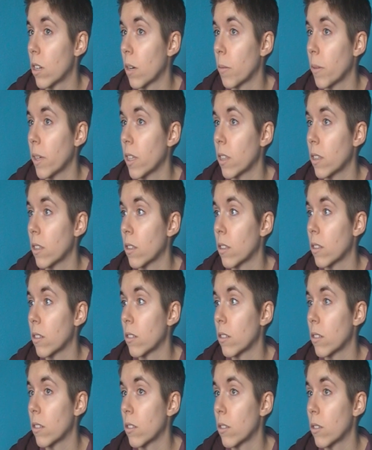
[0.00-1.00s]
I mean,
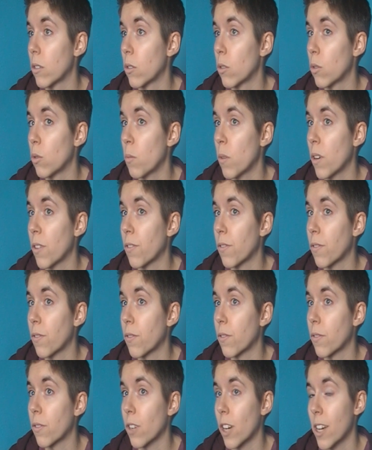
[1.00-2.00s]
all my
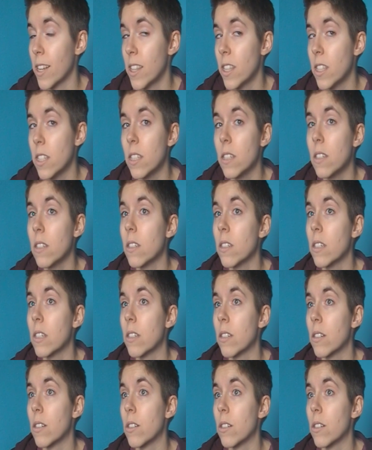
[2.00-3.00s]
friends,